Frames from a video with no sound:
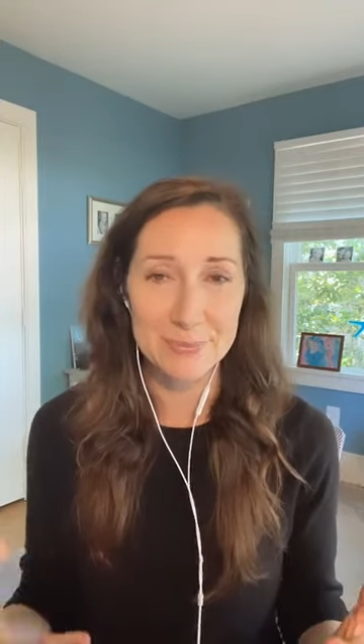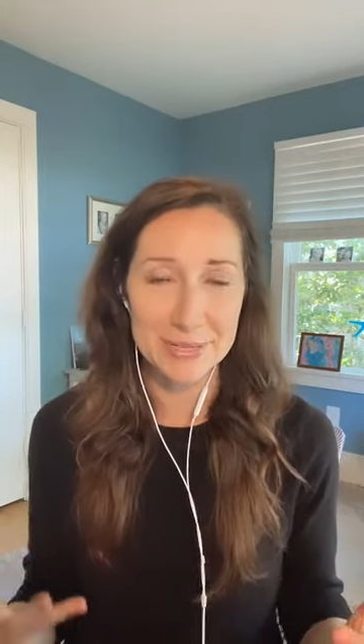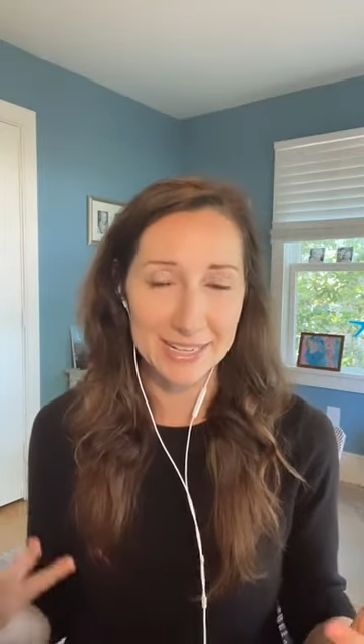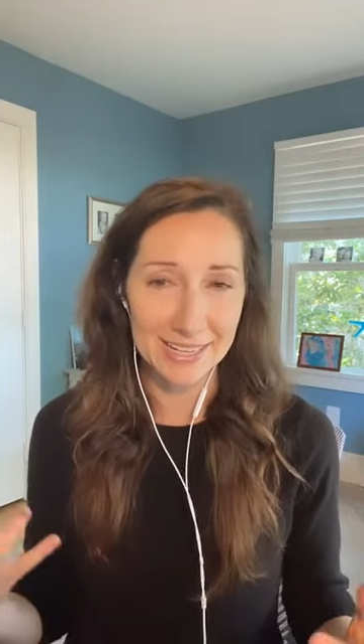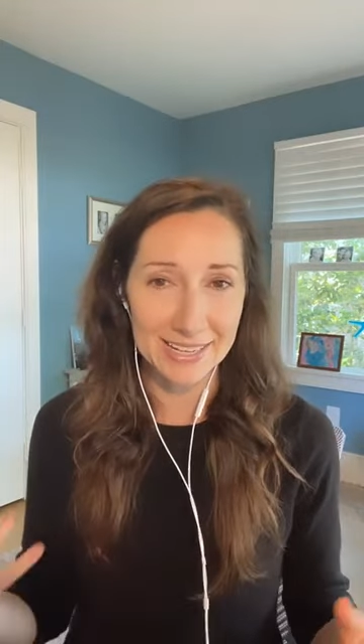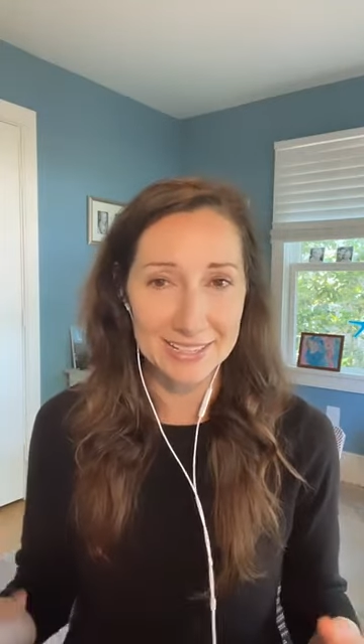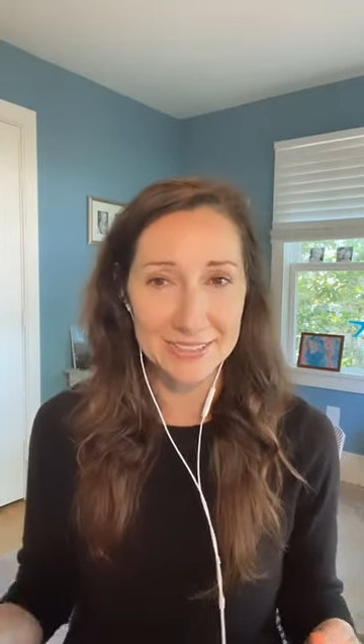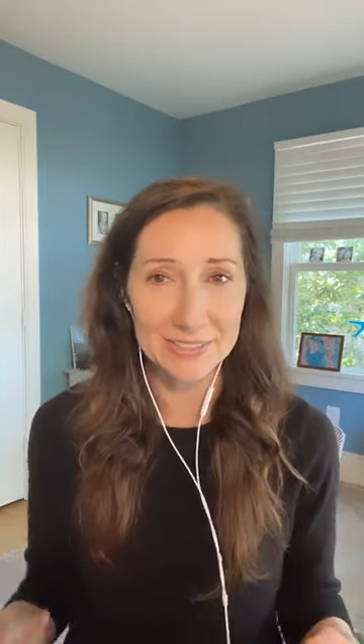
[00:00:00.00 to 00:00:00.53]
and I
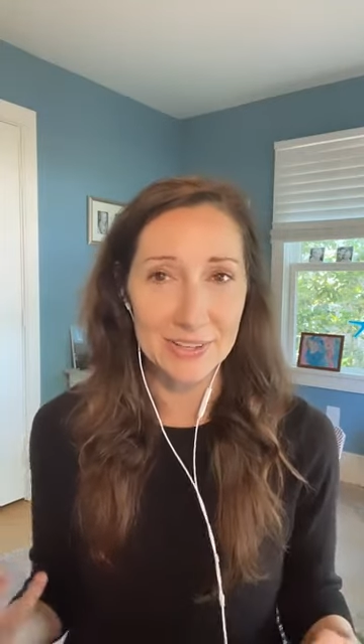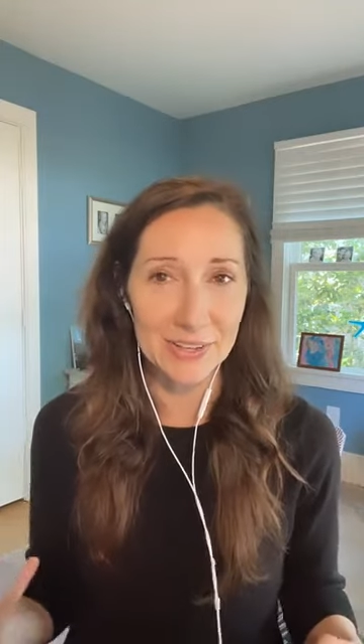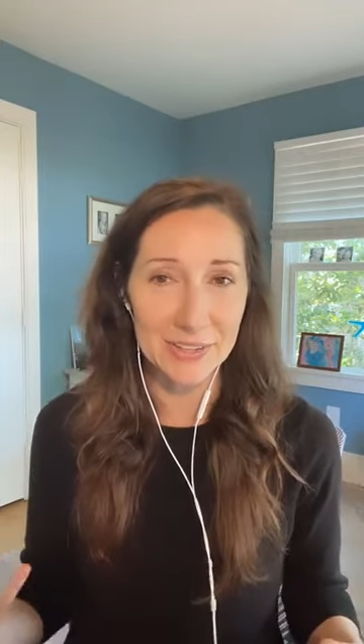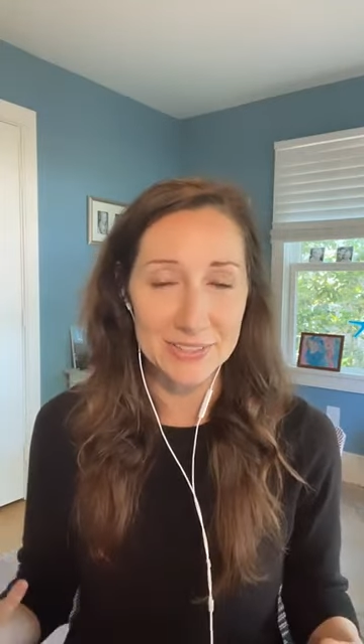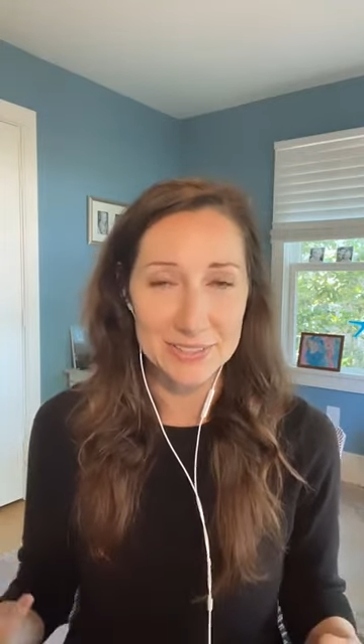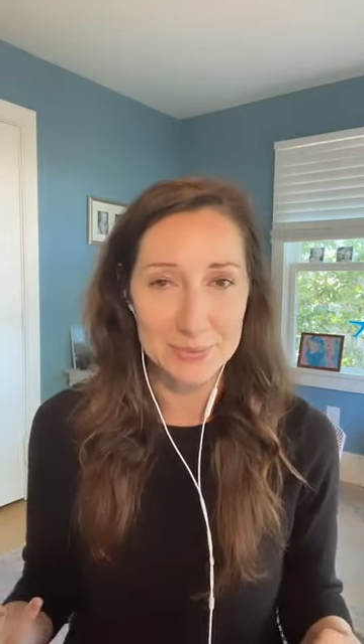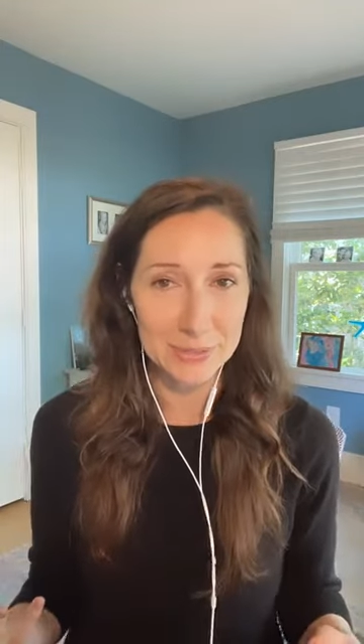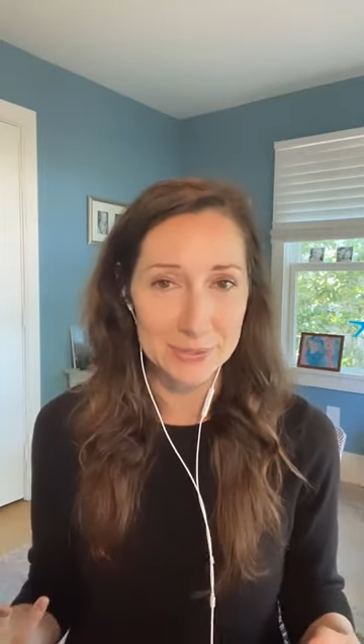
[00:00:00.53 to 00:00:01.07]
had a call
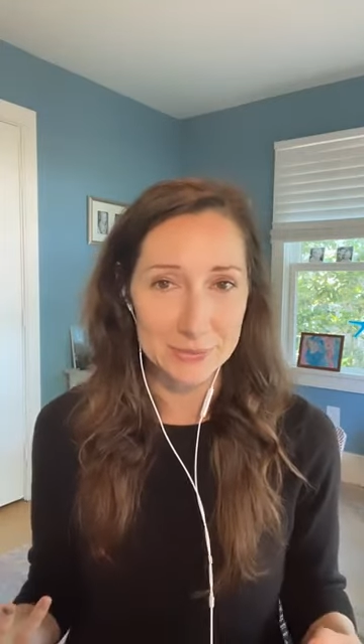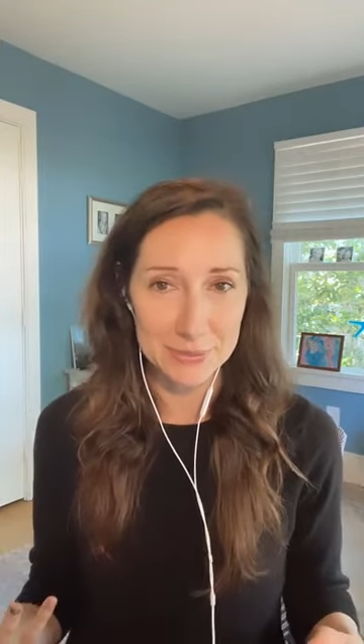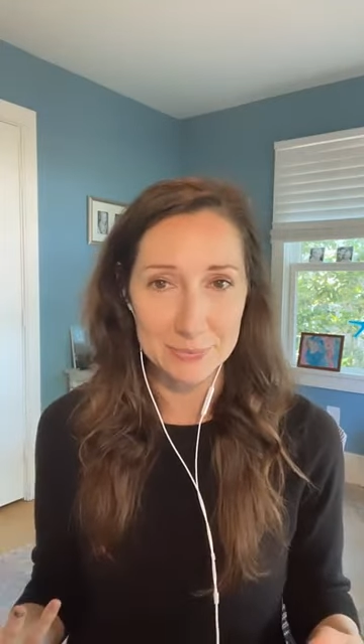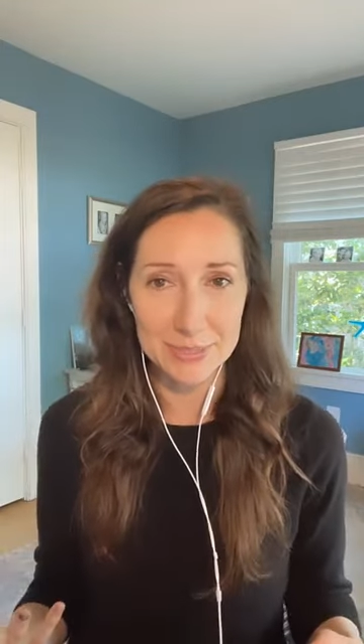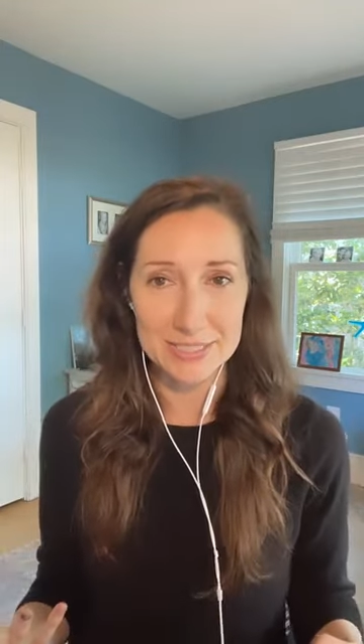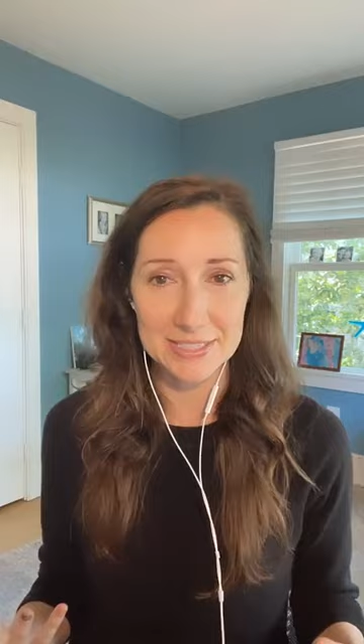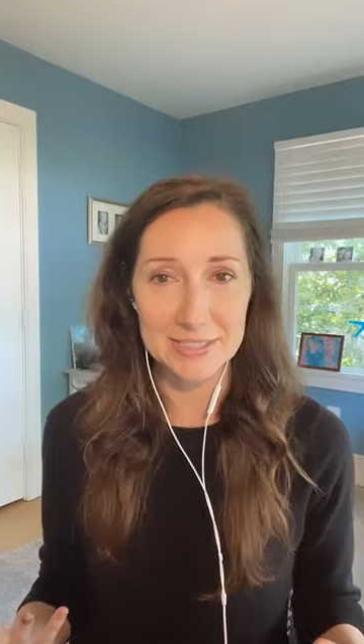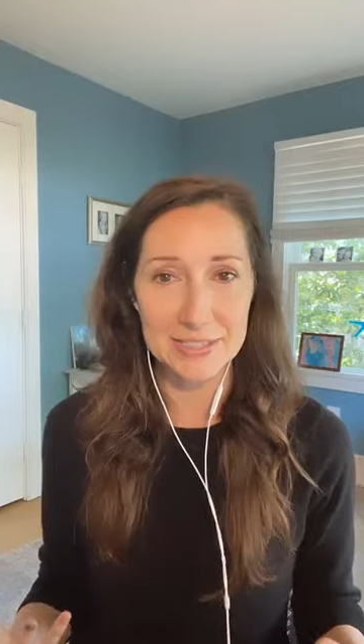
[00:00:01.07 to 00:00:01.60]
this week with a
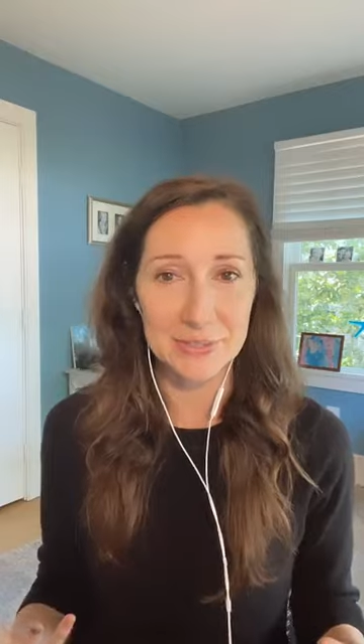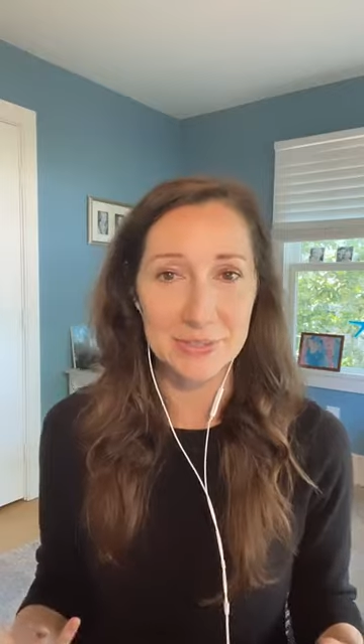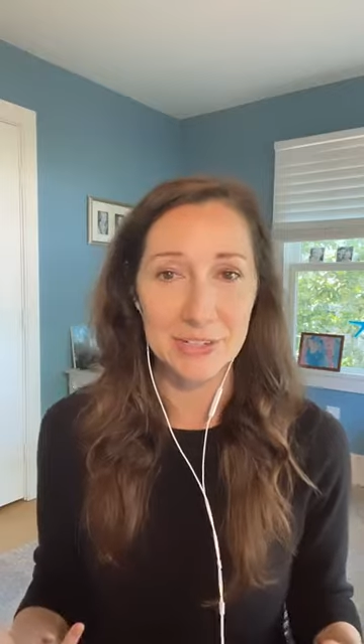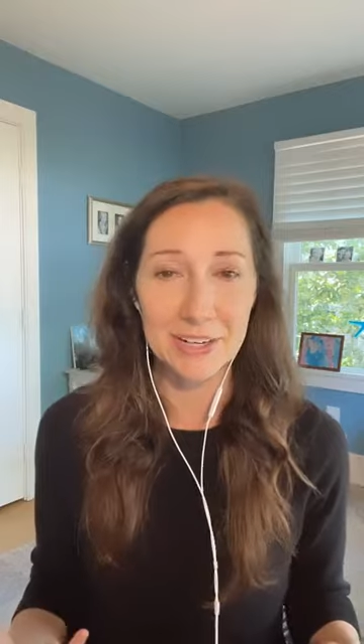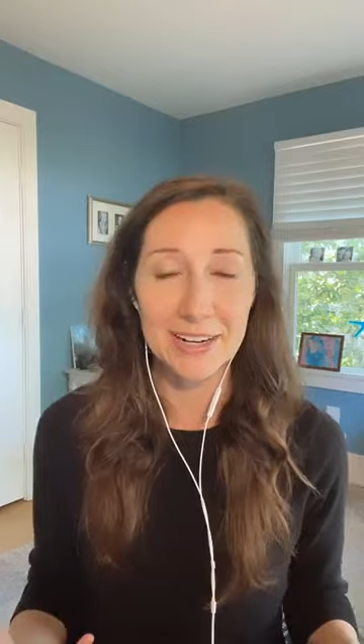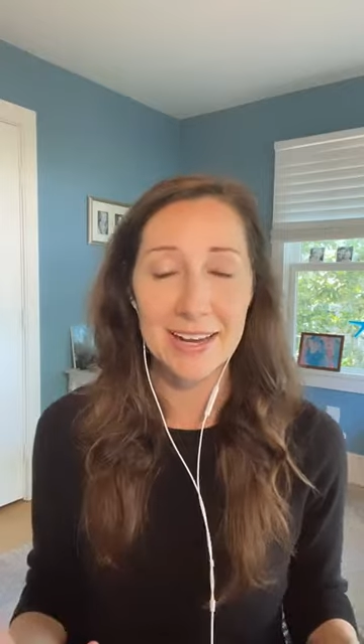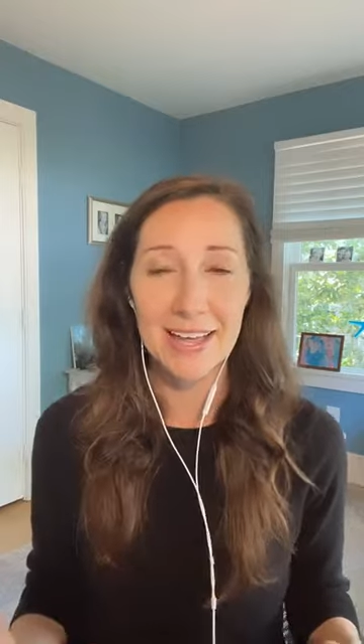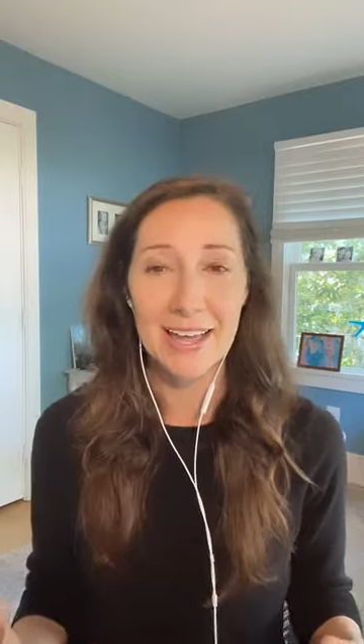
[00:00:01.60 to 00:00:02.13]
business
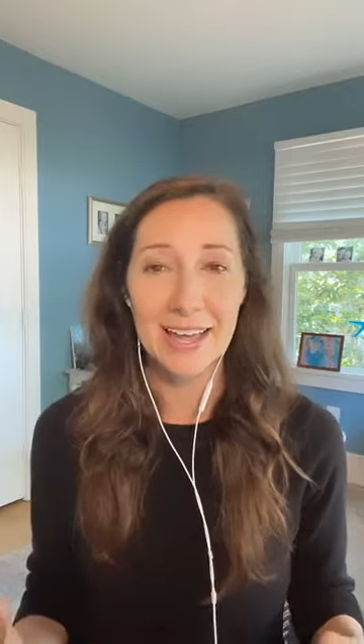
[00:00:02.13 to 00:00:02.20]
owner,